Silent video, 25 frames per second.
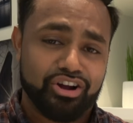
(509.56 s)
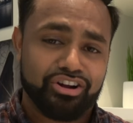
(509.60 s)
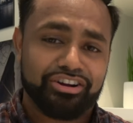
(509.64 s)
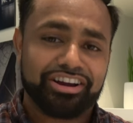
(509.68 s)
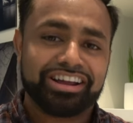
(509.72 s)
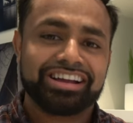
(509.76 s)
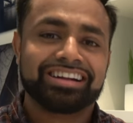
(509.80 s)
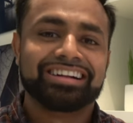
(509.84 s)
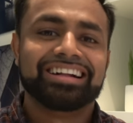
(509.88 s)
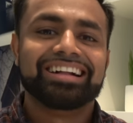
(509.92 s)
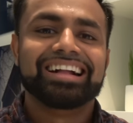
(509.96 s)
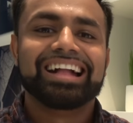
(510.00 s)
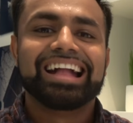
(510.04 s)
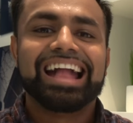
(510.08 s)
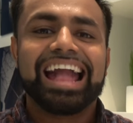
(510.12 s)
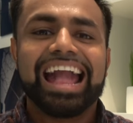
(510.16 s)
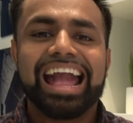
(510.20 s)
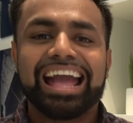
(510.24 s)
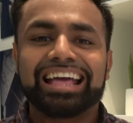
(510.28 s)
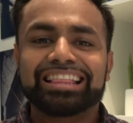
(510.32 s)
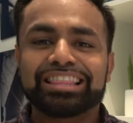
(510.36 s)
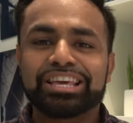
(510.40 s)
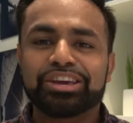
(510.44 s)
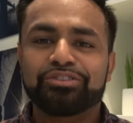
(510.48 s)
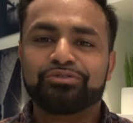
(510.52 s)
sorry,
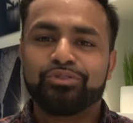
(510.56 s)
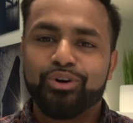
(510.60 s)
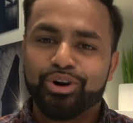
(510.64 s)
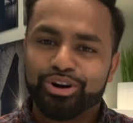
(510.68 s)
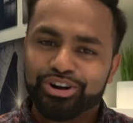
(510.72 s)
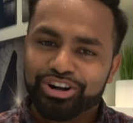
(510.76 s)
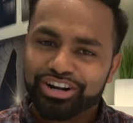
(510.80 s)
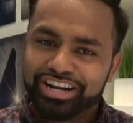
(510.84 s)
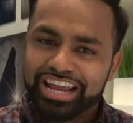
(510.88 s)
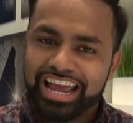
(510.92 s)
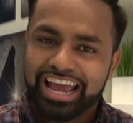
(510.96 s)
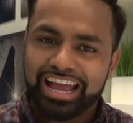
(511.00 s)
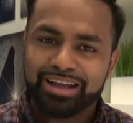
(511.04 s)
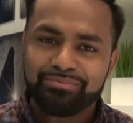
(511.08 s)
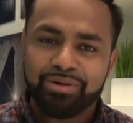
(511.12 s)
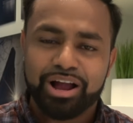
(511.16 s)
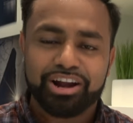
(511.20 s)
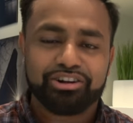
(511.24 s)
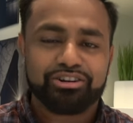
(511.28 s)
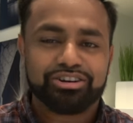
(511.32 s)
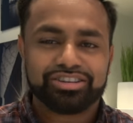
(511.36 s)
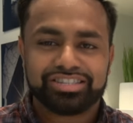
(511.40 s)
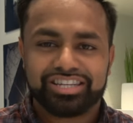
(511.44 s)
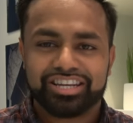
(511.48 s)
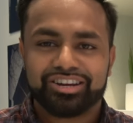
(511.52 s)
and the 400 gig
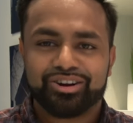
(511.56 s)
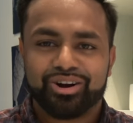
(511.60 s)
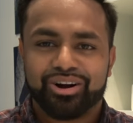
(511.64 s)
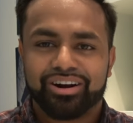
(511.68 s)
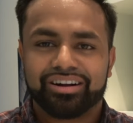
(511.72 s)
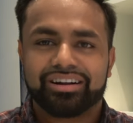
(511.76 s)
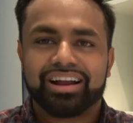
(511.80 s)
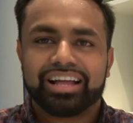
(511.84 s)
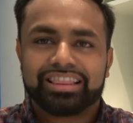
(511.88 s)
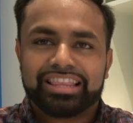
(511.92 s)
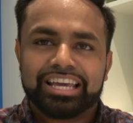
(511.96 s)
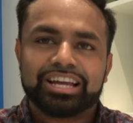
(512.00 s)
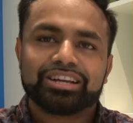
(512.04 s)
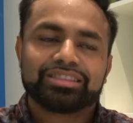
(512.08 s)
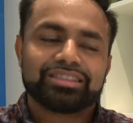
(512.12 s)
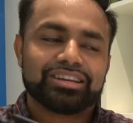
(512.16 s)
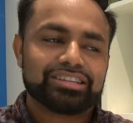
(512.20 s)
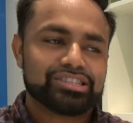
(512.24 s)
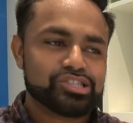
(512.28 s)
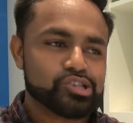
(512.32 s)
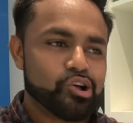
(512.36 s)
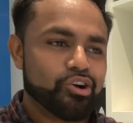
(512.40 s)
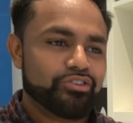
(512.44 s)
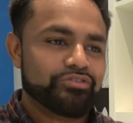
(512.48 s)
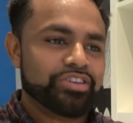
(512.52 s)
micro SD card. I think
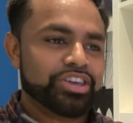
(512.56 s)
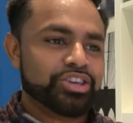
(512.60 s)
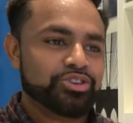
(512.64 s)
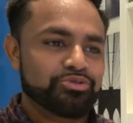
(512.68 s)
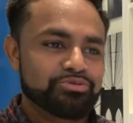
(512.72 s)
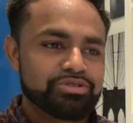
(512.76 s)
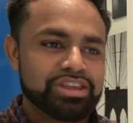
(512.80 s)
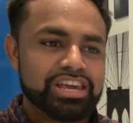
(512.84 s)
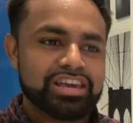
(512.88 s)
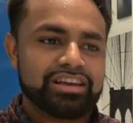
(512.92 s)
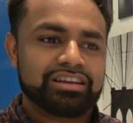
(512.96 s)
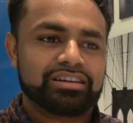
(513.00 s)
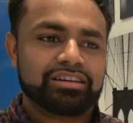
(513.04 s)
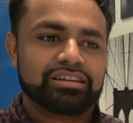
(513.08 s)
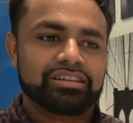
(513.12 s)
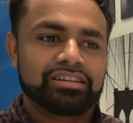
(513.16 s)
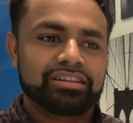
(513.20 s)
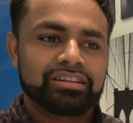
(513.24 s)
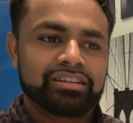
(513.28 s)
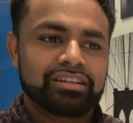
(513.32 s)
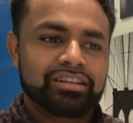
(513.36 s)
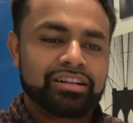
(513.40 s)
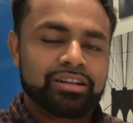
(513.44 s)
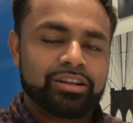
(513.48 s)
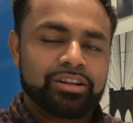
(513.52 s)
that's solving unique
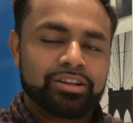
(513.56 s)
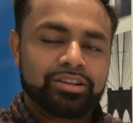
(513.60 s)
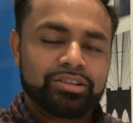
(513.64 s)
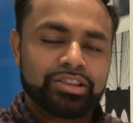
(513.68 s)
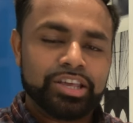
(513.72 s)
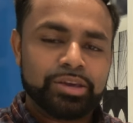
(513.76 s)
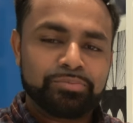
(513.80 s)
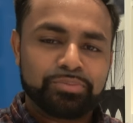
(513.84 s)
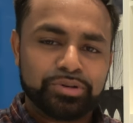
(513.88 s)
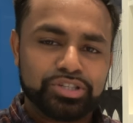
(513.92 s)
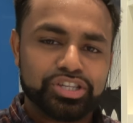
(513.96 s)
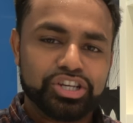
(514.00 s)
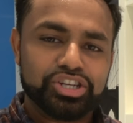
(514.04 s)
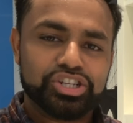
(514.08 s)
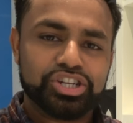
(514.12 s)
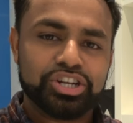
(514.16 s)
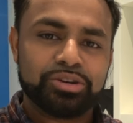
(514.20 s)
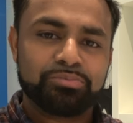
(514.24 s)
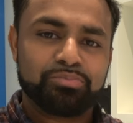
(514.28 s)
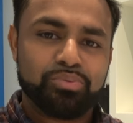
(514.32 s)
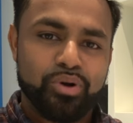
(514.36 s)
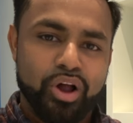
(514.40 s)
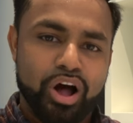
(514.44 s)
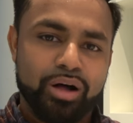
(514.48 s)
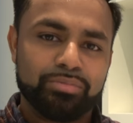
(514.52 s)
perfectly
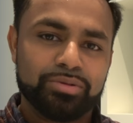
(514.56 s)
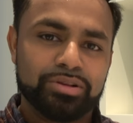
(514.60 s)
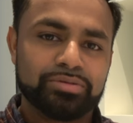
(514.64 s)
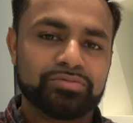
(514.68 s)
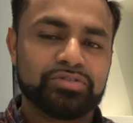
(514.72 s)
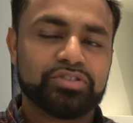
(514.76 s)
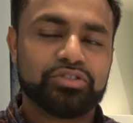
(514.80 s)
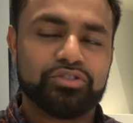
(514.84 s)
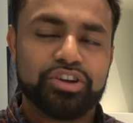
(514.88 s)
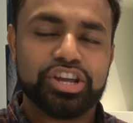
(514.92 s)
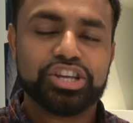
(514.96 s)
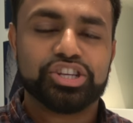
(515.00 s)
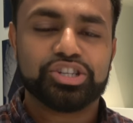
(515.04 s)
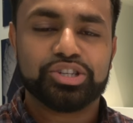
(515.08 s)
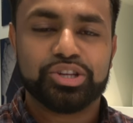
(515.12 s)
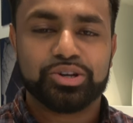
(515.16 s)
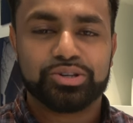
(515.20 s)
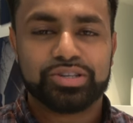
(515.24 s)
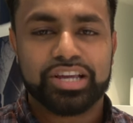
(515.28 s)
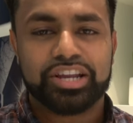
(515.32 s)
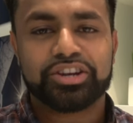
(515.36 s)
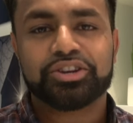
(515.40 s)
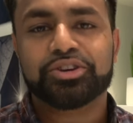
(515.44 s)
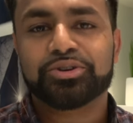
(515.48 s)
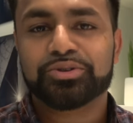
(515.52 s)
positioned problems for each of
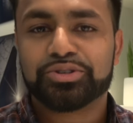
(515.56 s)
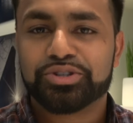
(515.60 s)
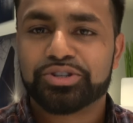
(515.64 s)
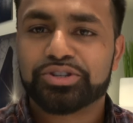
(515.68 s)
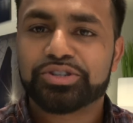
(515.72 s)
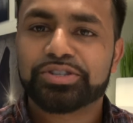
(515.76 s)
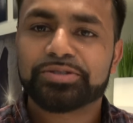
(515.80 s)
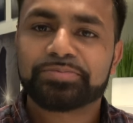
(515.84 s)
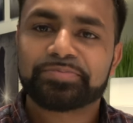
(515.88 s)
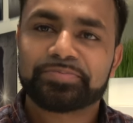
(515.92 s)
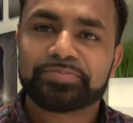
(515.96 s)
those end users.